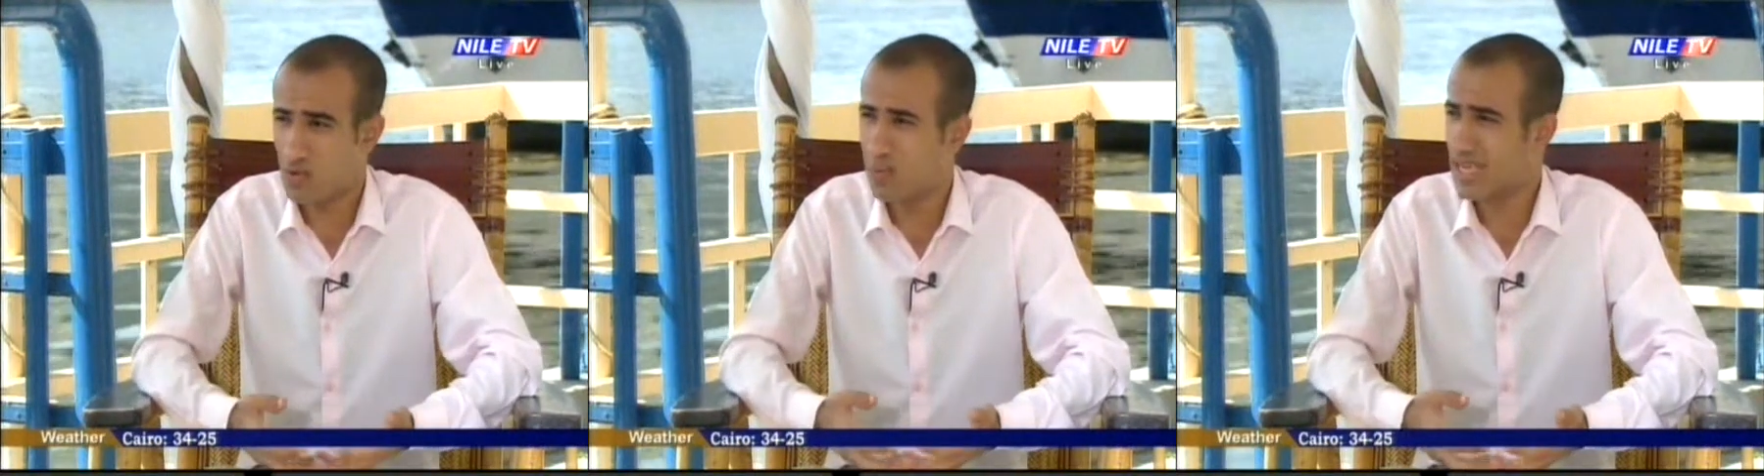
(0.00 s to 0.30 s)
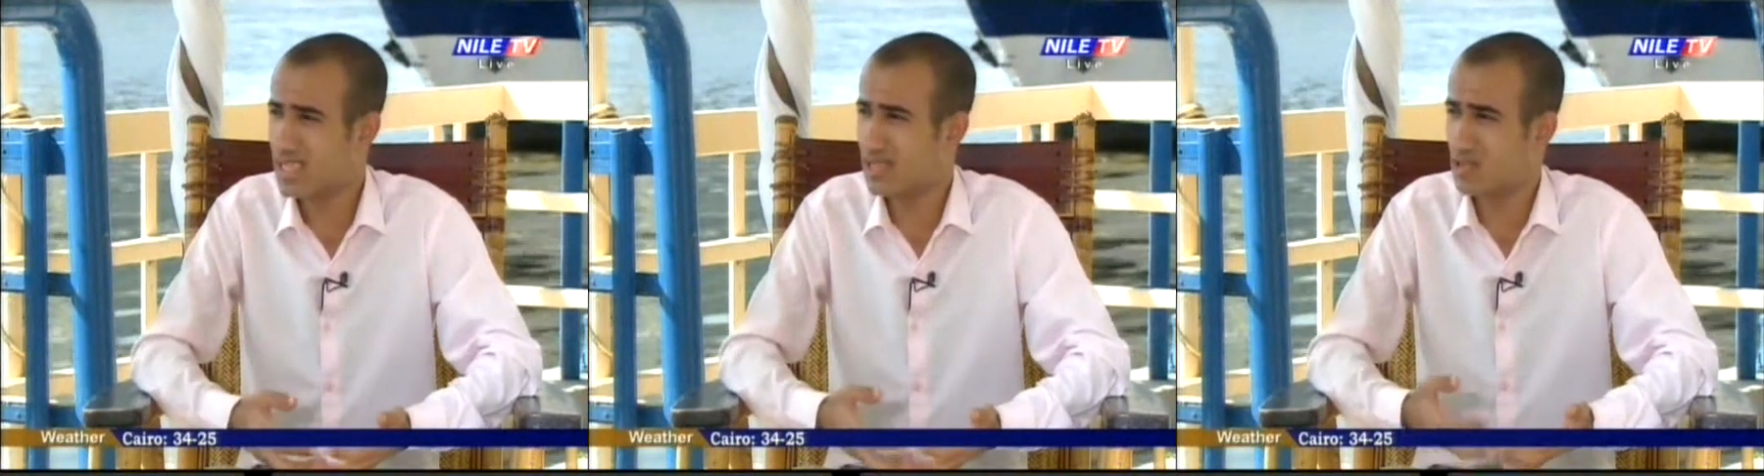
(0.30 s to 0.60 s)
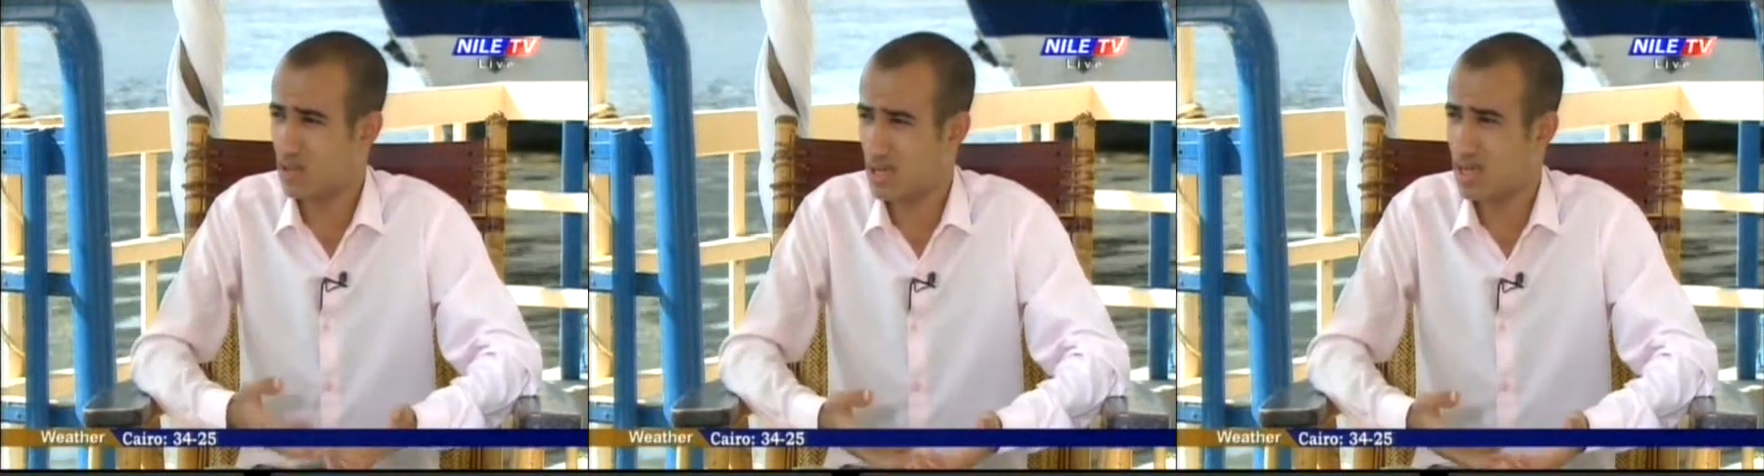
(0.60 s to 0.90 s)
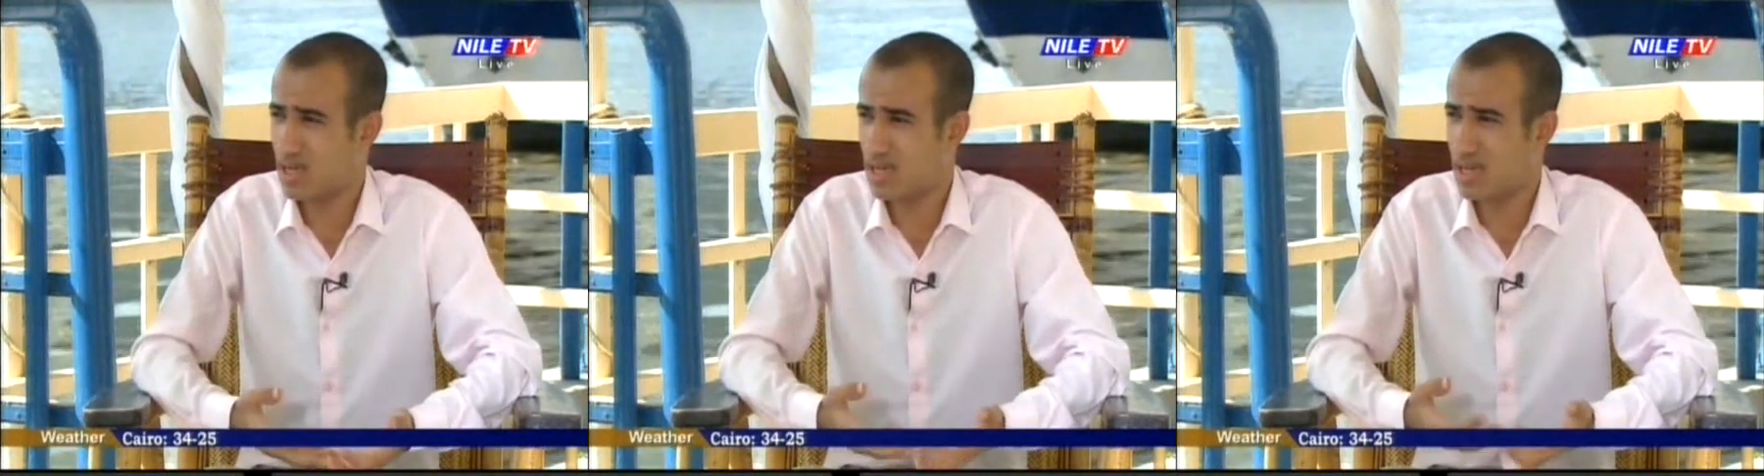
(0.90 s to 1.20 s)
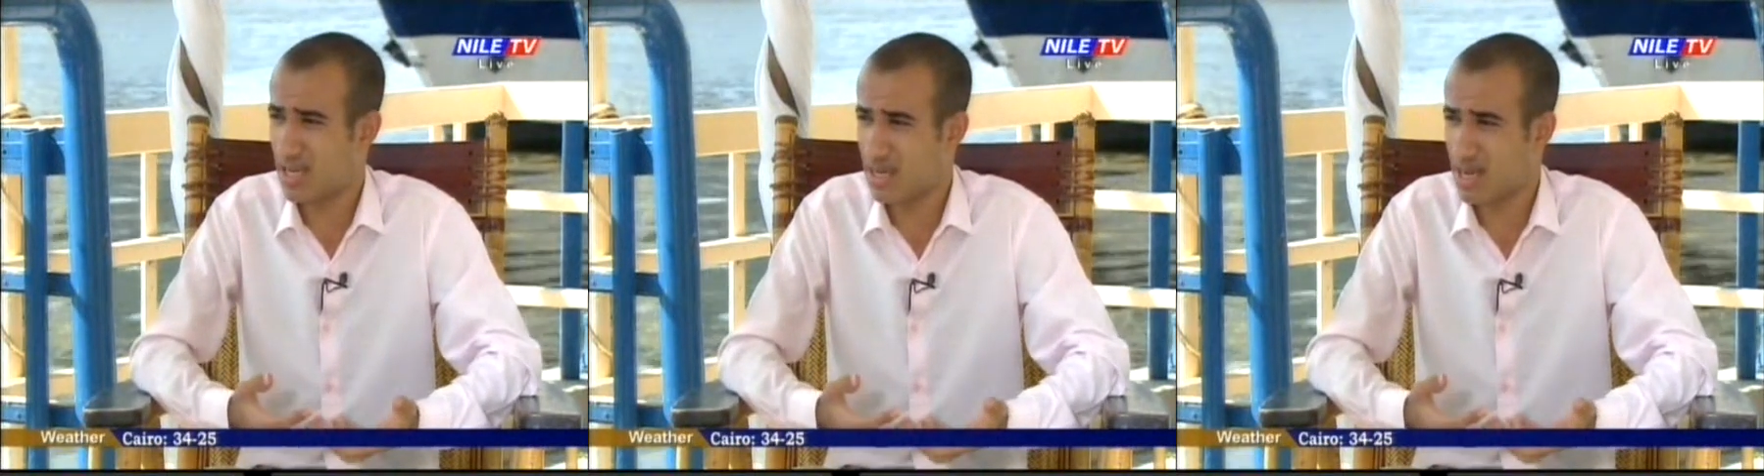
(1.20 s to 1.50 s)
build
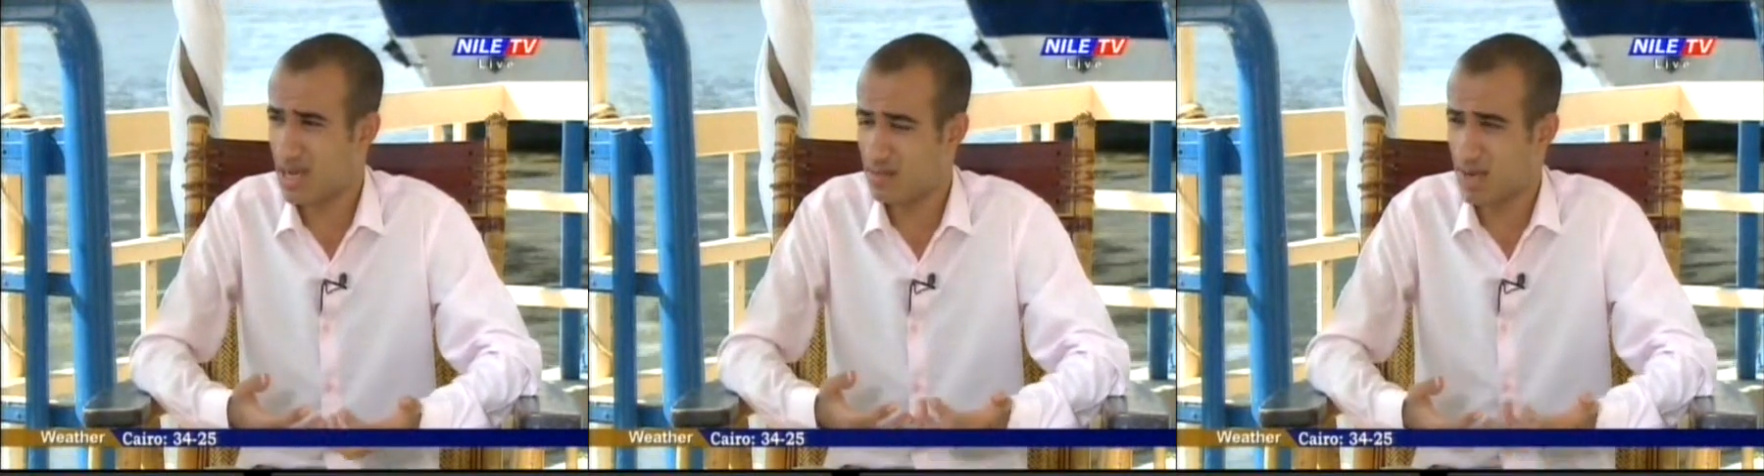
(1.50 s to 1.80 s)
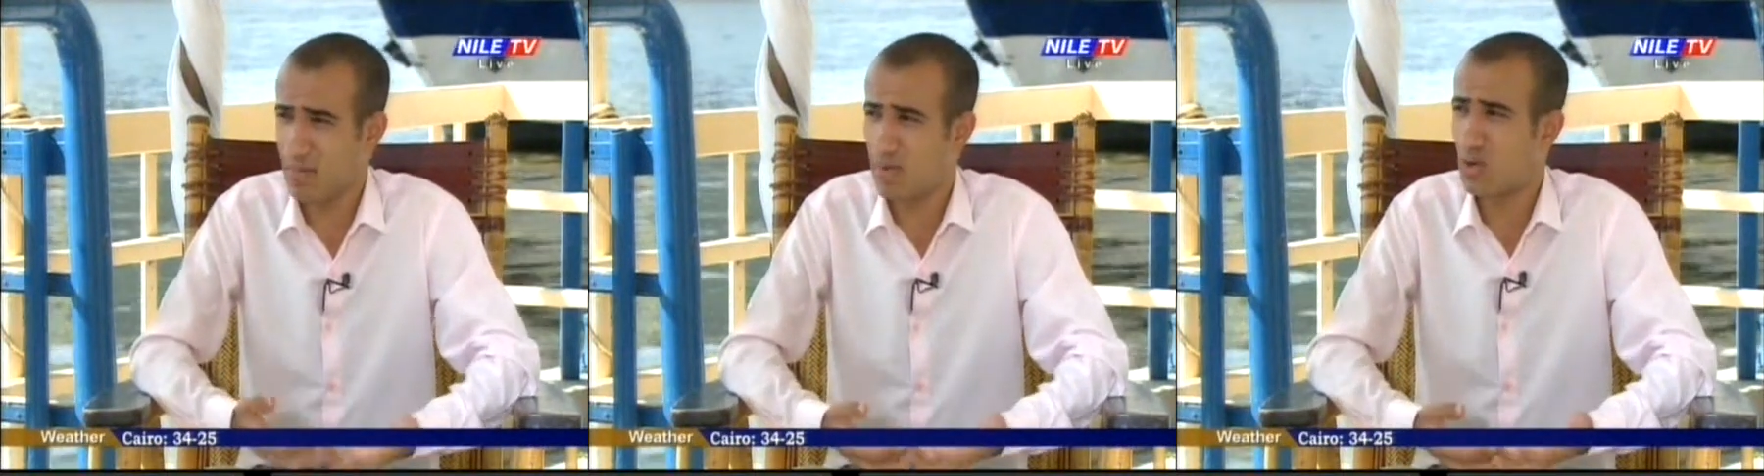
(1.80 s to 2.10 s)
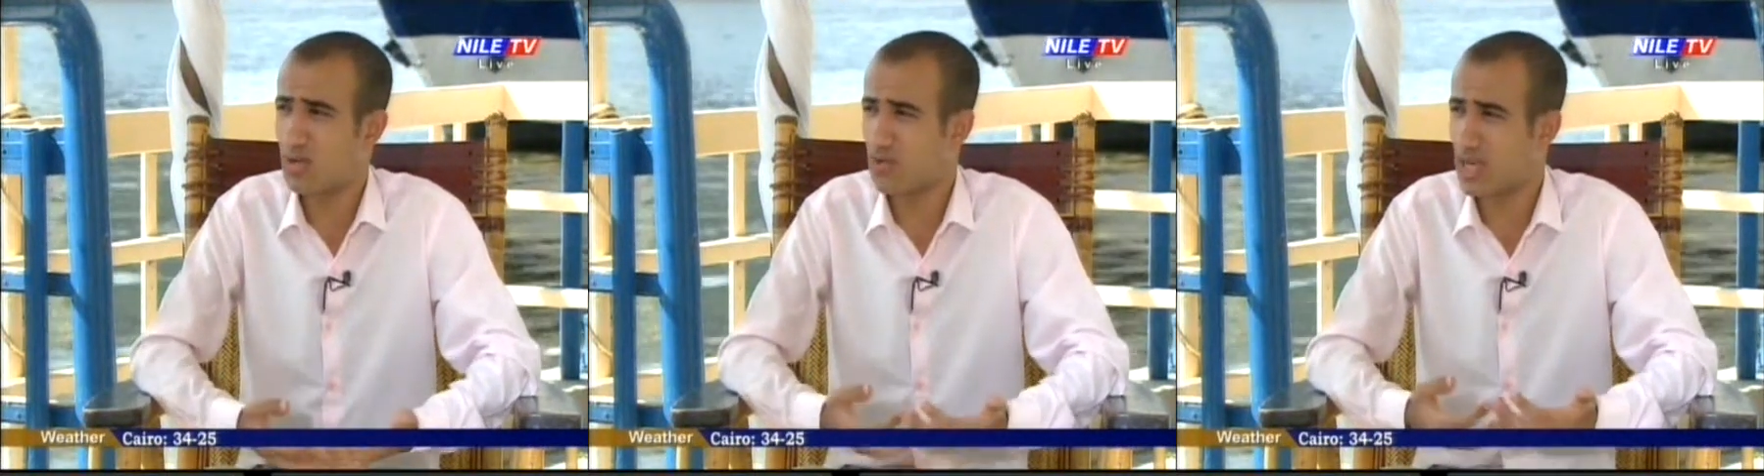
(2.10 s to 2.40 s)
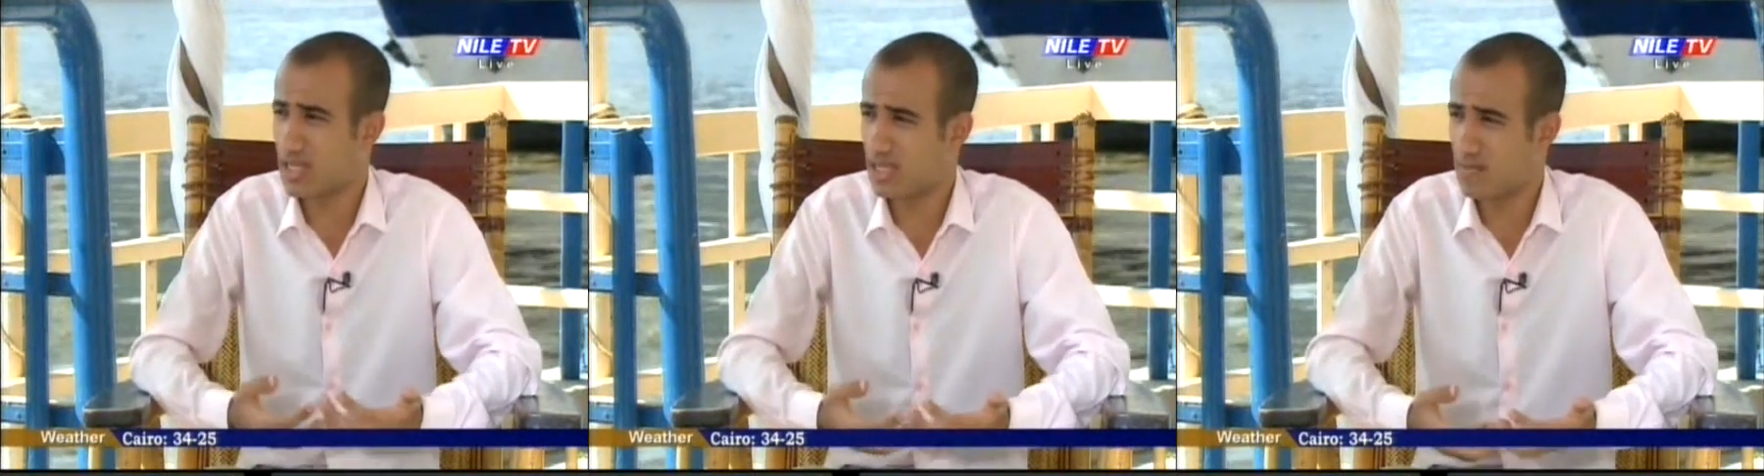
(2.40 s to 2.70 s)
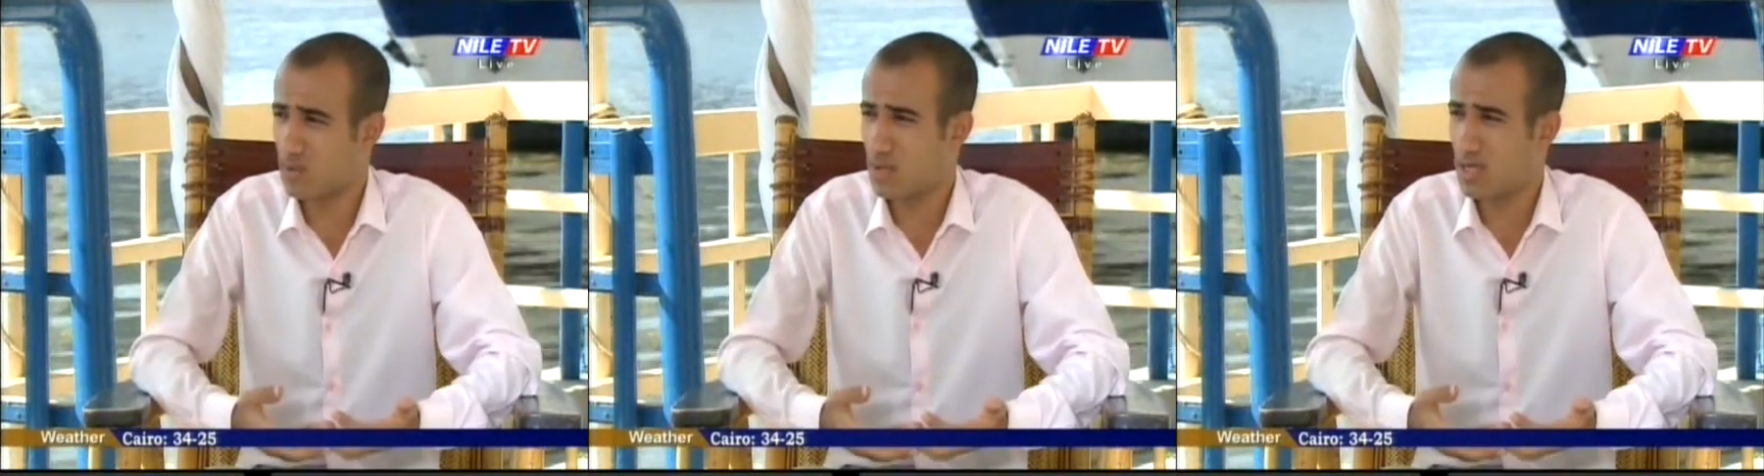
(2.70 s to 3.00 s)
a powerful, and
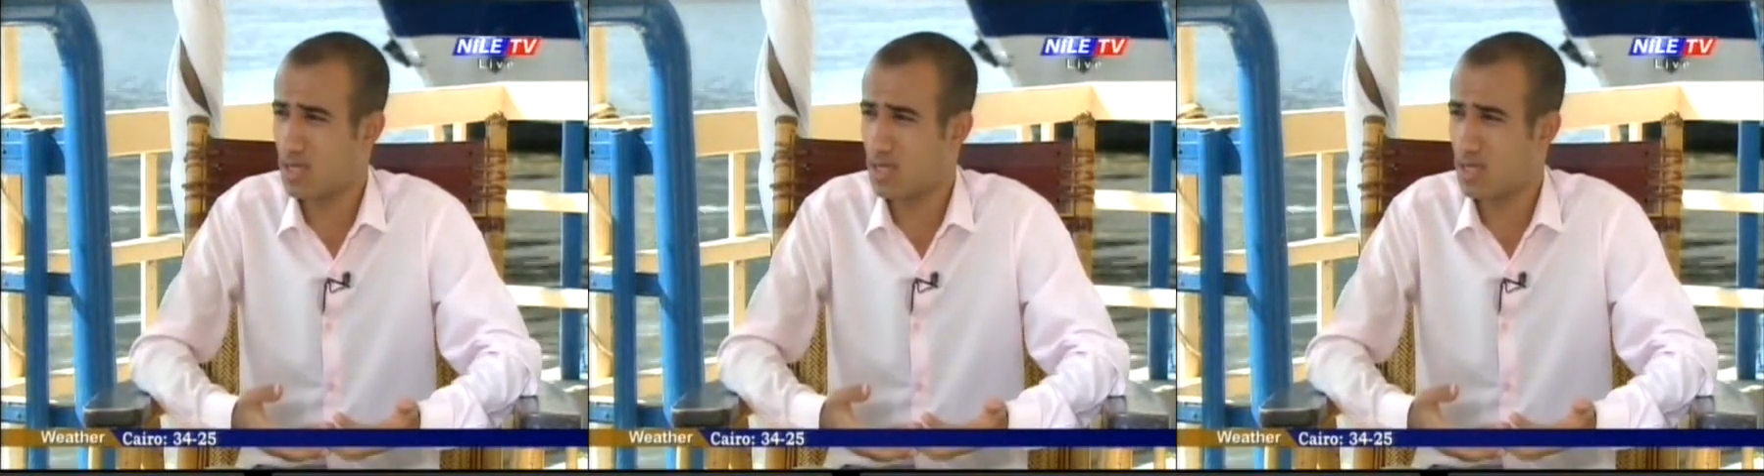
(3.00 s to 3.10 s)
if you